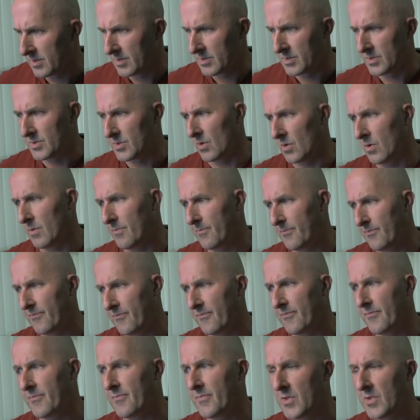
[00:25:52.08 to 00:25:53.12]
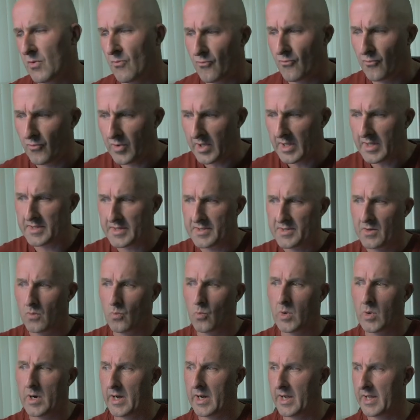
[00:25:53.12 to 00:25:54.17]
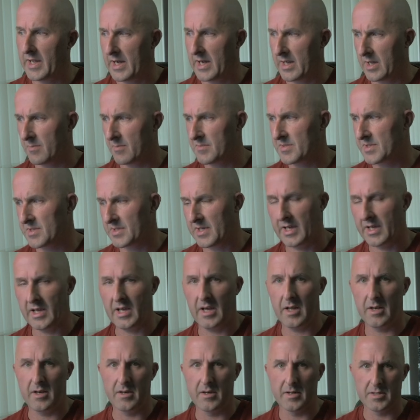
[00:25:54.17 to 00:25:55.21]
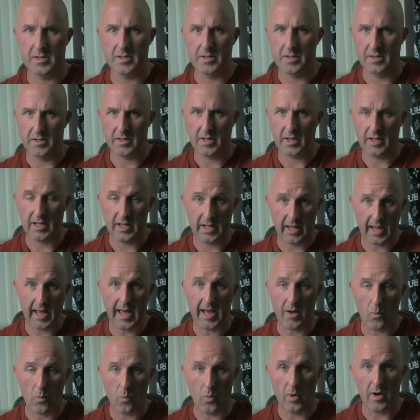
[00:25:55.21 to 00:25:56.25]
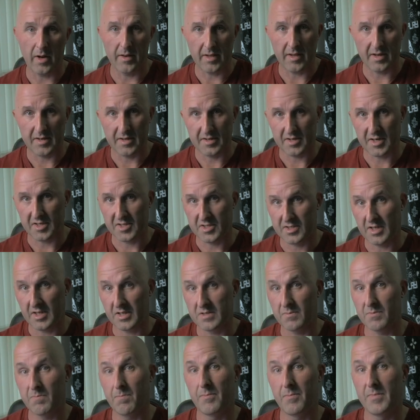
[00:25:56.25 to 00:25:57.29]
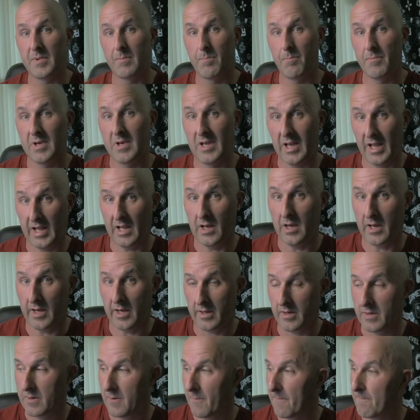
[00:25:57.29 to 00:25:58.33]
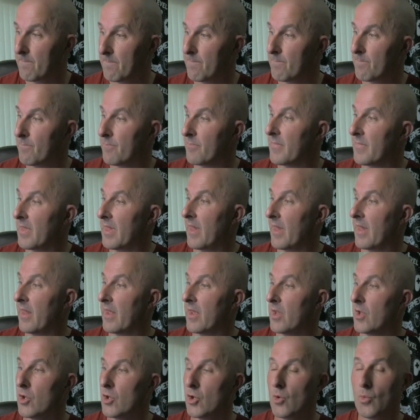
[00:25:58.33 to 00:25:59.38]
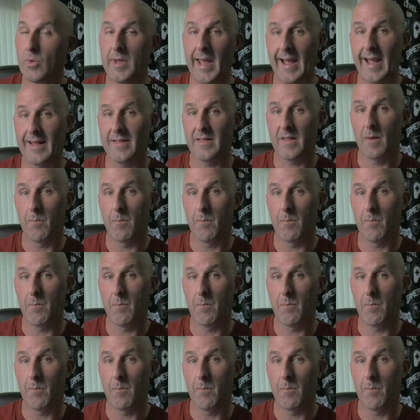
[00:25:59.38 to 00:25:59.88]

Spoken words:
So the reason why I am saying to get one that just does daylight, you get the